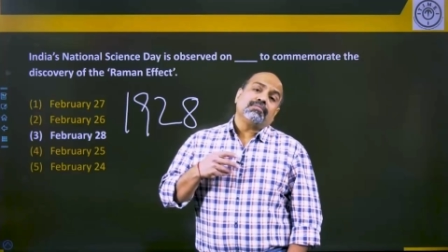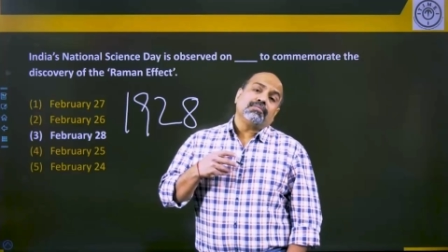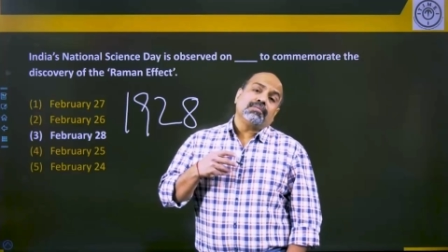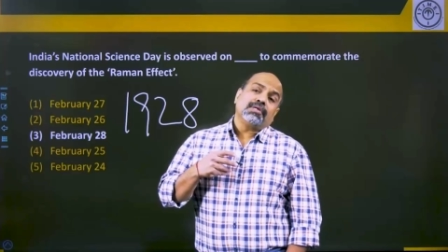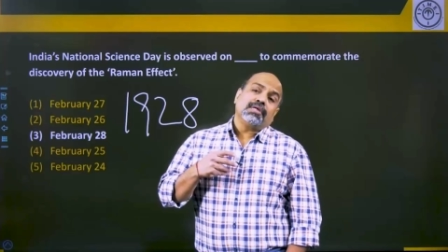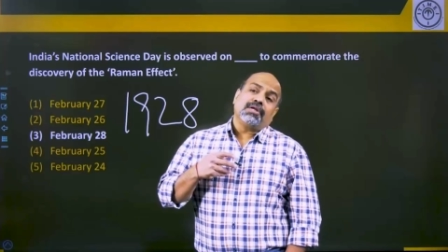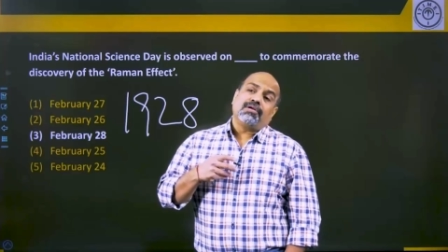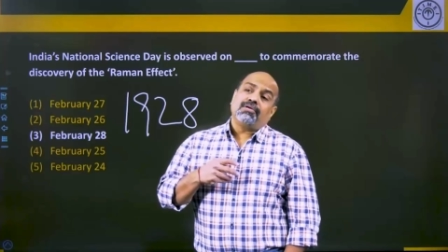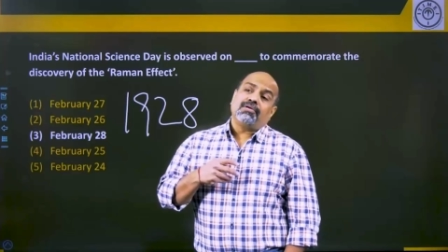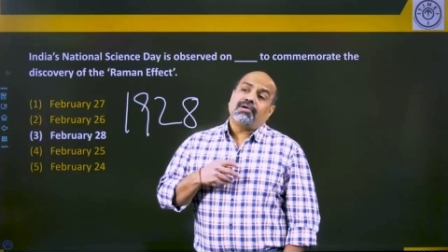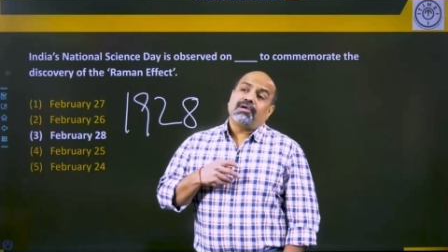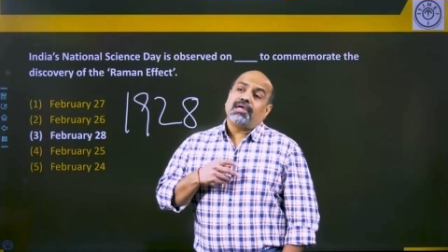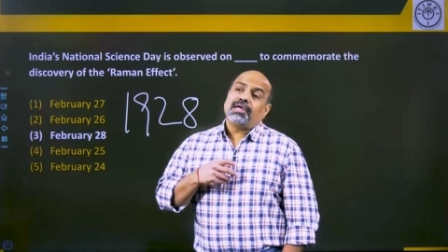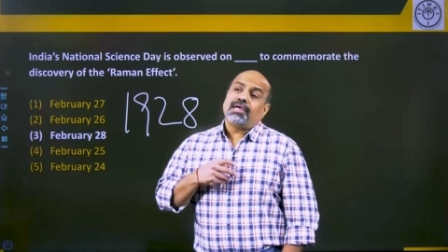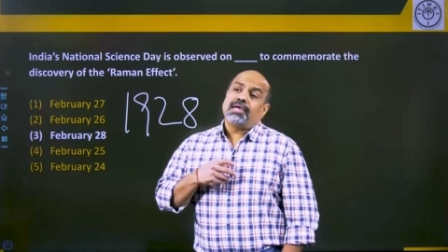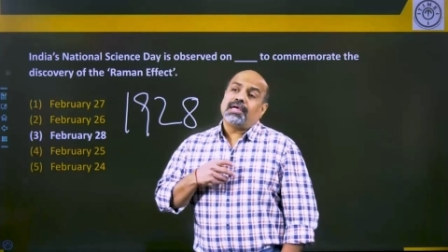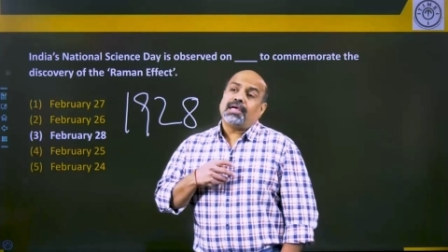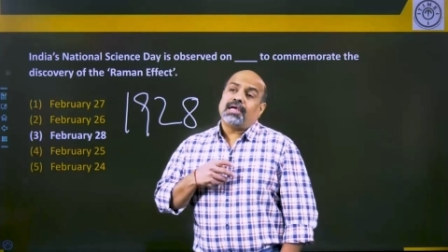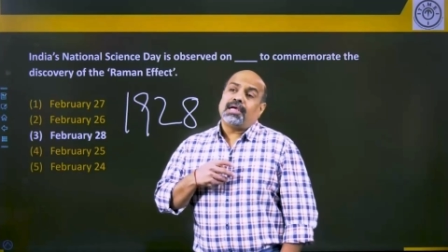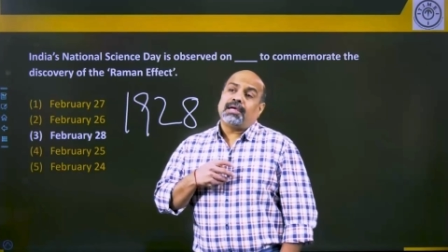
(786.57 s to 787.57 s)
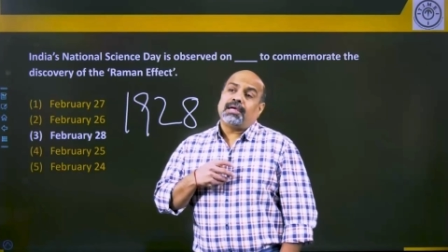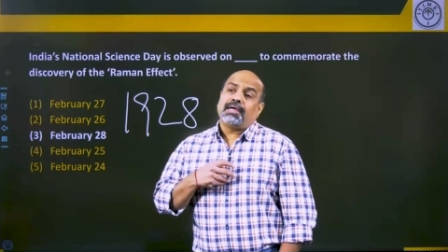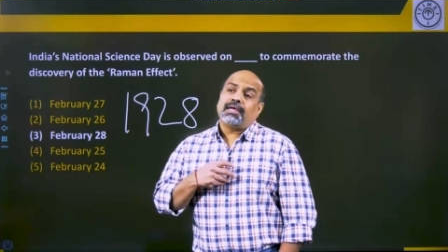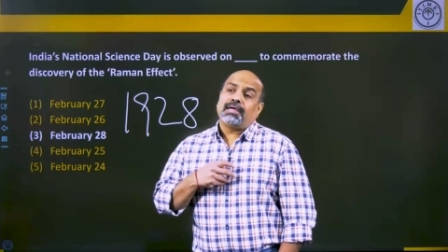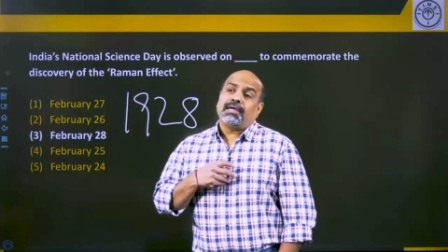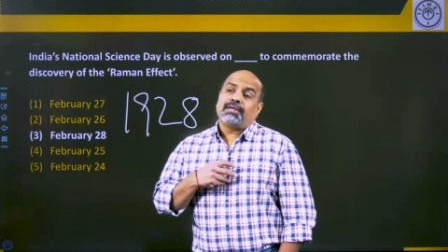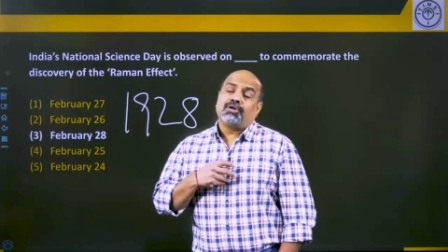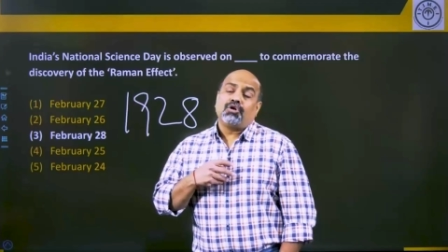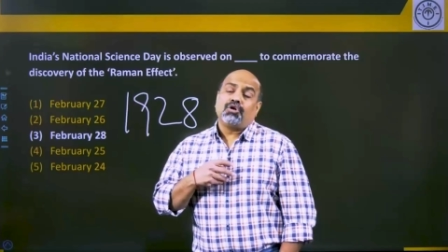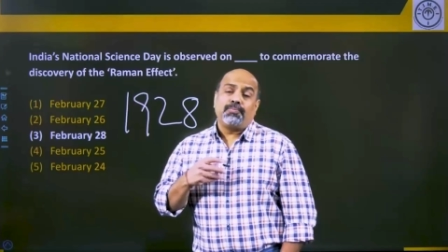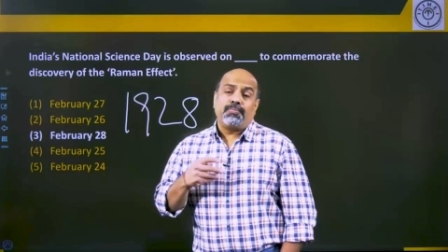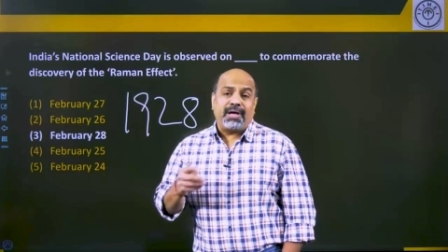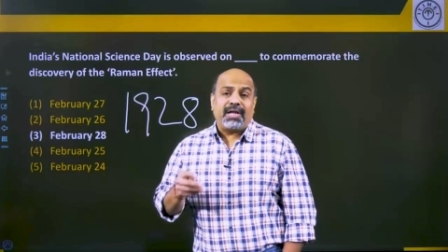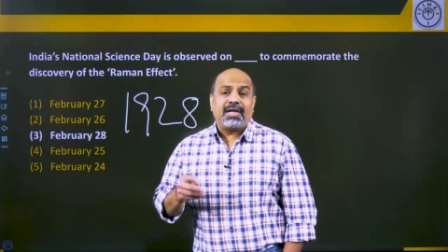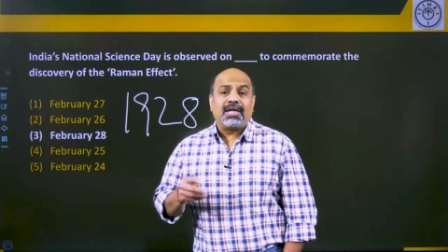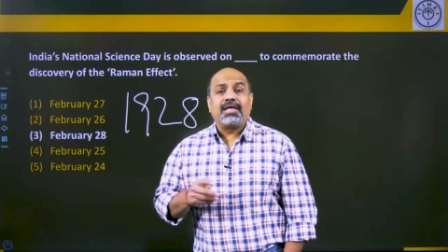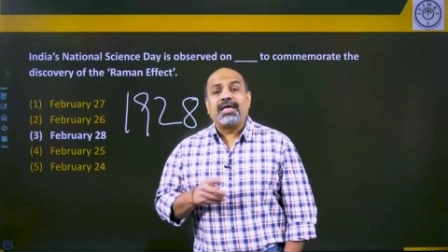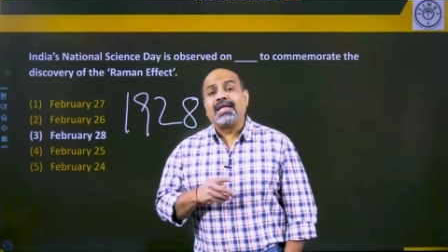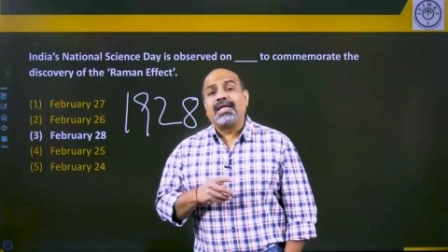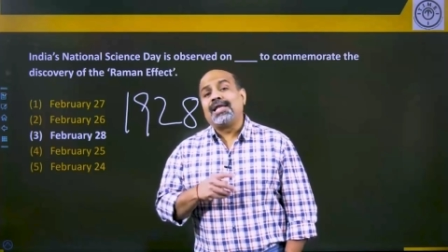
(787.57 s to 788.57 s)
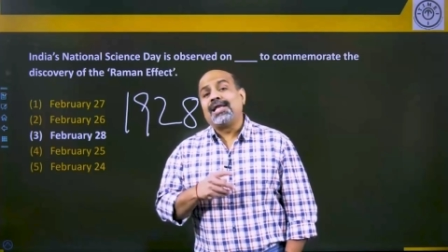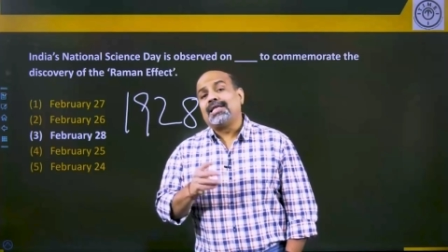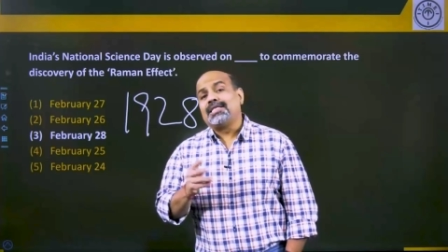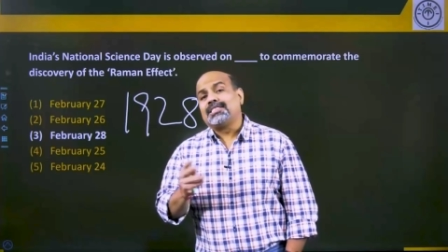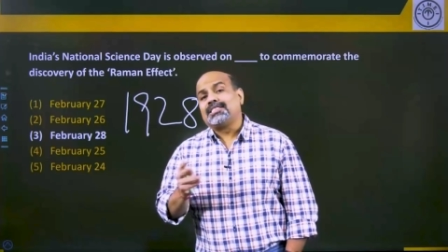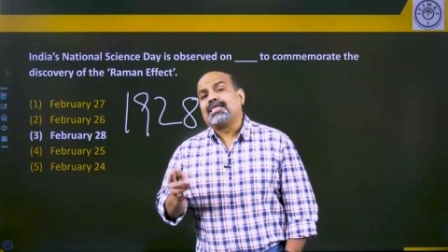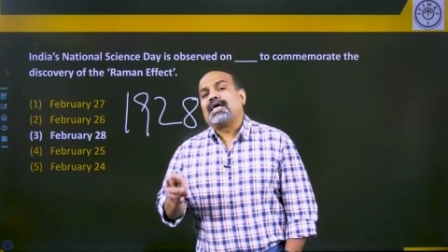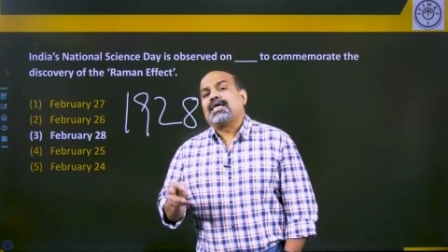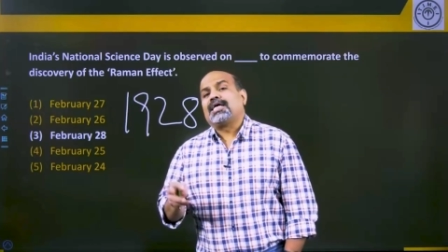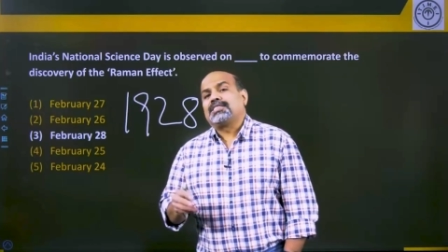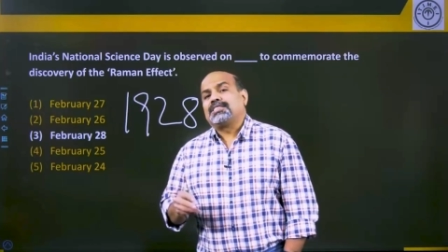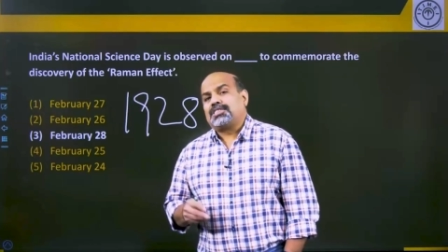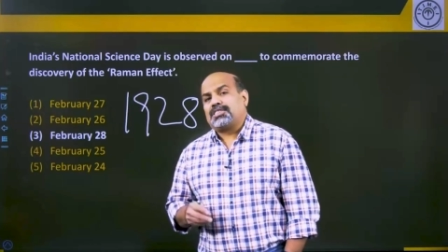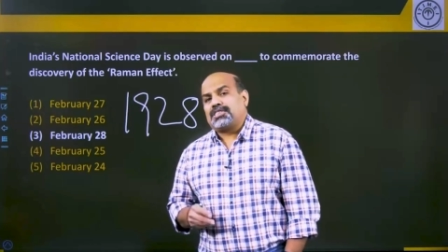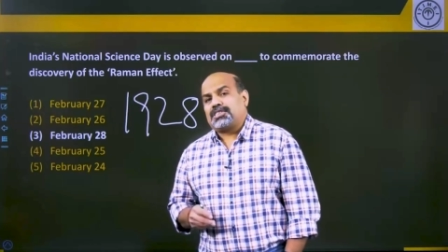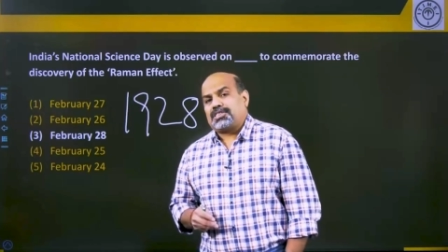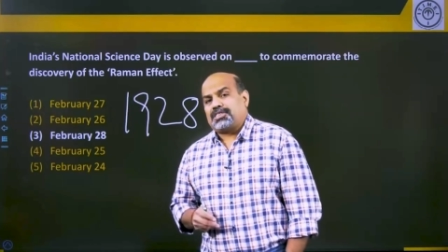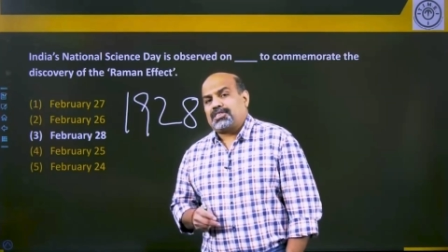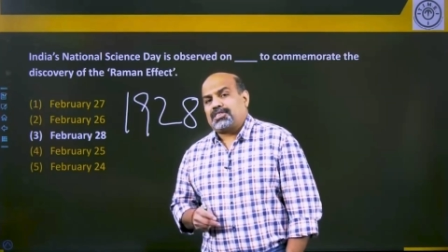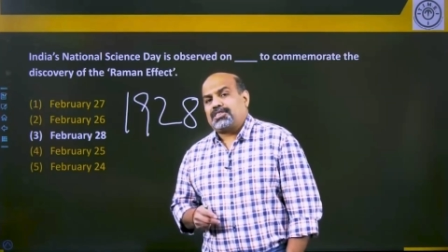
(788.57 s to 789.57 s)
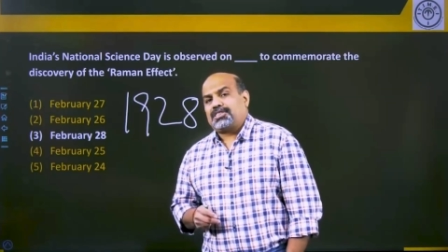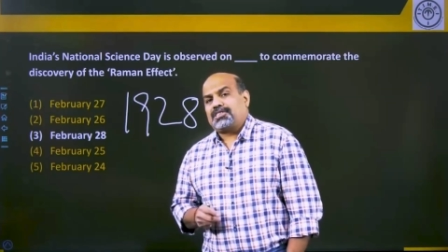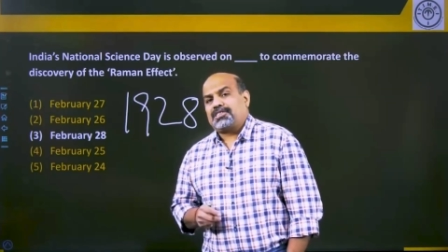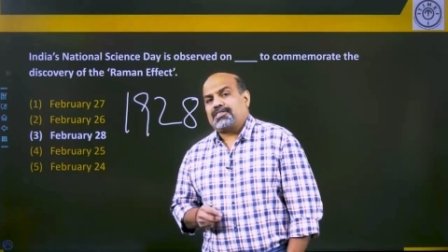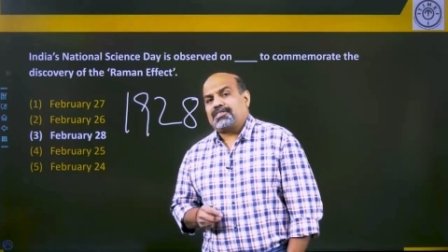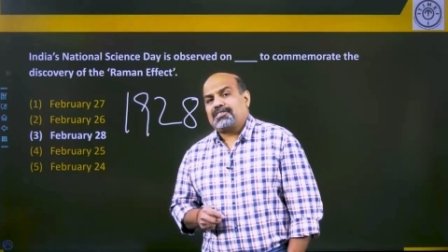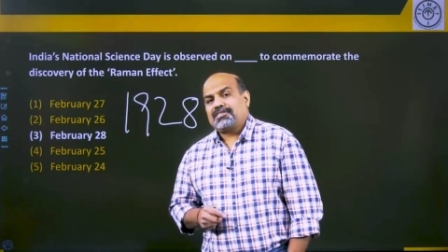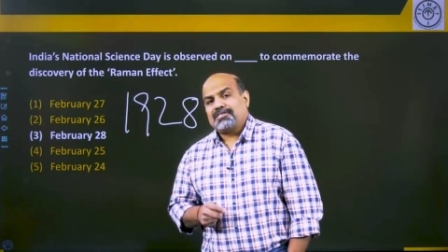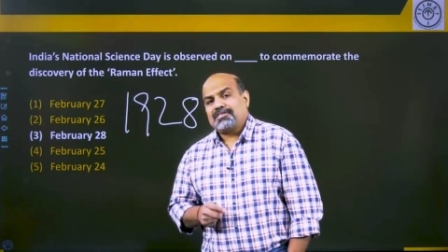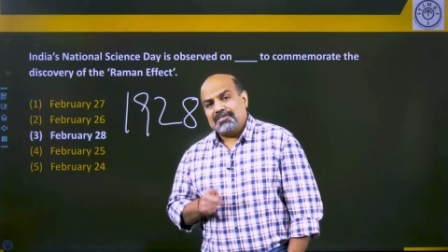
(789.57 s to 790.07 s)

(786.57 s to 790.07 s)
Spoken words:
a Nobel in any sciences.